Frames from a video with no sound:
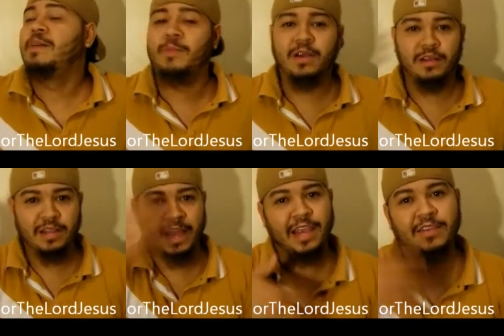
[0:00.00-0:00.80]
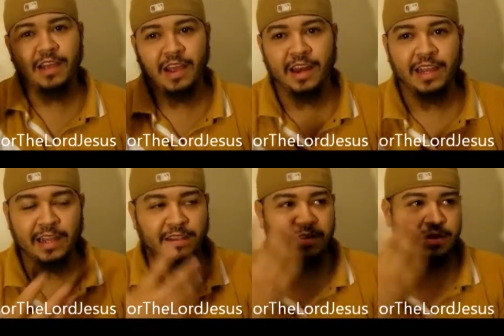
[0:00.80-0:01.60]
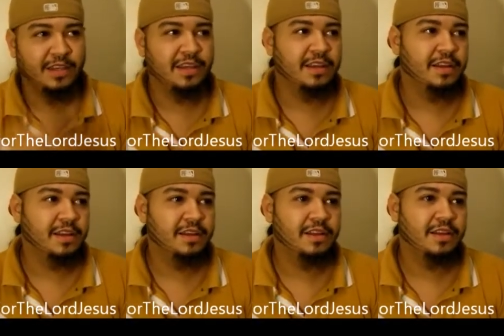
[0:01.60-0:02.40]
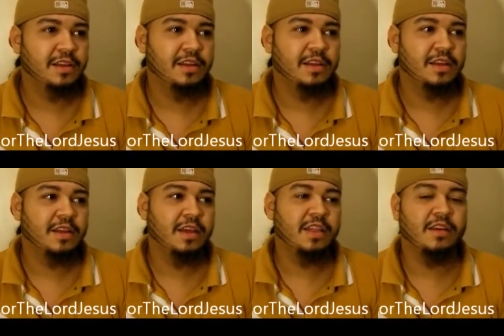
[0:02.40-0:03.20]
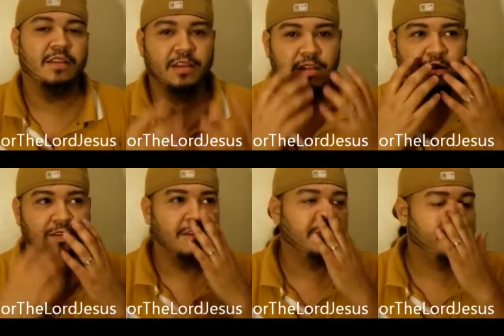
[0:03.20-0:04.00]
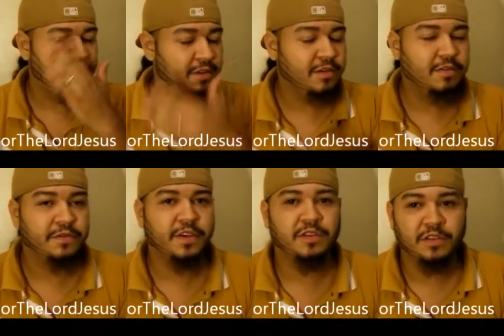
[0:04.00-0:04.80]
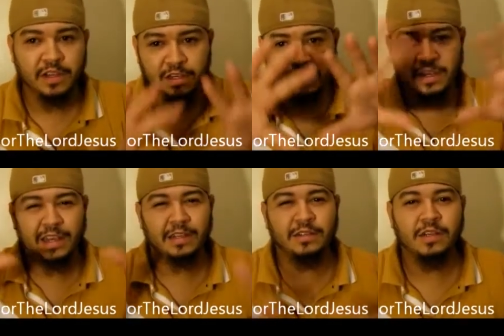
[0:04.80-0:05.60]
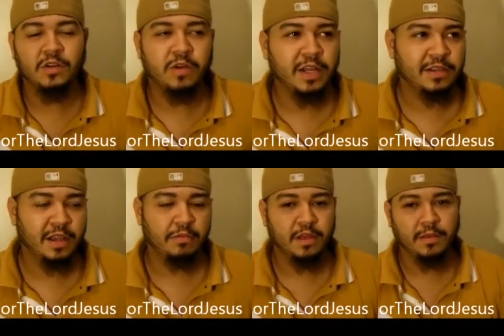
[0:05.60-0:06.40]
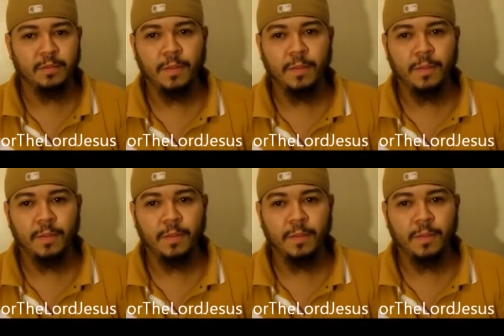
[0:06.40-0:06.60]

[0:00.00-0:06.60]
but the angel, I didn't get to see the physical features. I just seen like a silhouette type thing.